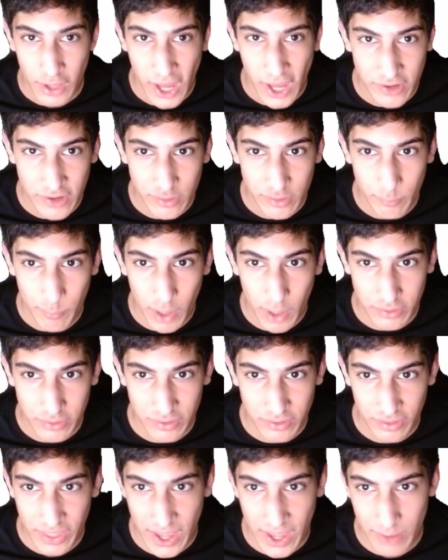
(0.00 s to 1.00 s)
and a
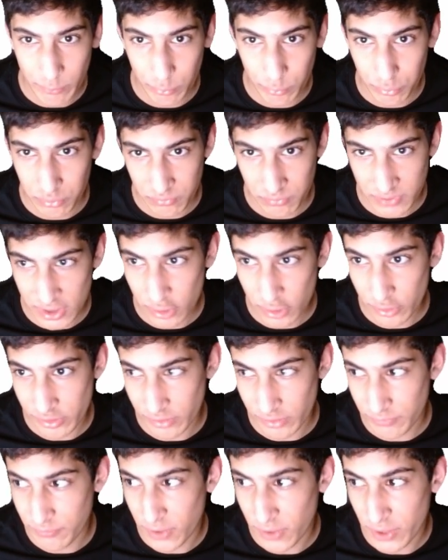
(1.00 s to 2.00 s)
button that reveals
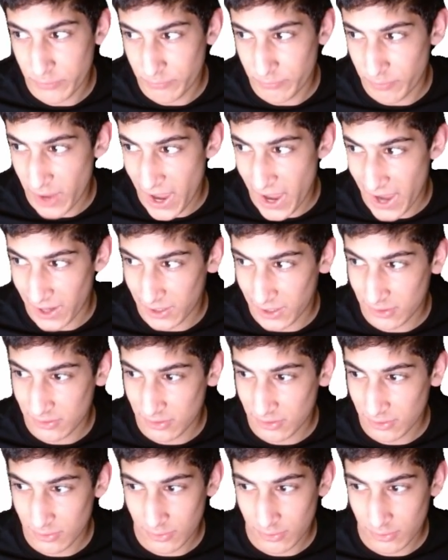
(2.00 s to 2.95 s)
a fun fact.